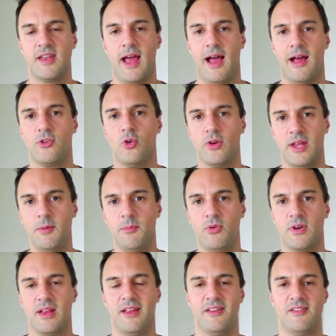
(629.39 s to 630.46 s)
Now, your
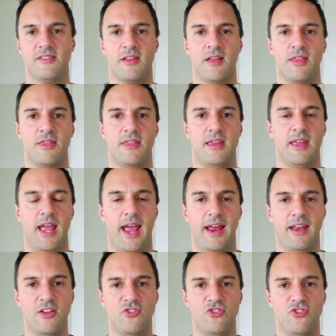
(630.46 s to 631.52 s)
input is the
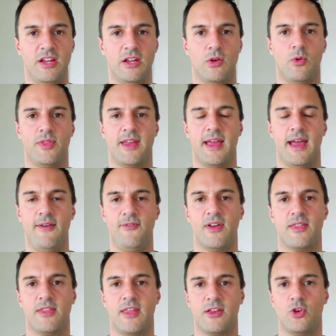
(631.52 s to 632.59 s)
energy or the
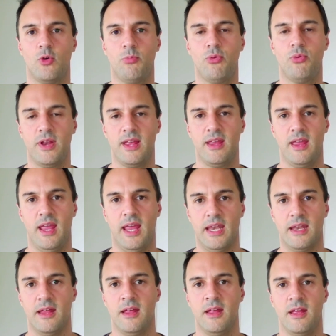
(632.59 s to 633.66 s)
effort that you're putting in.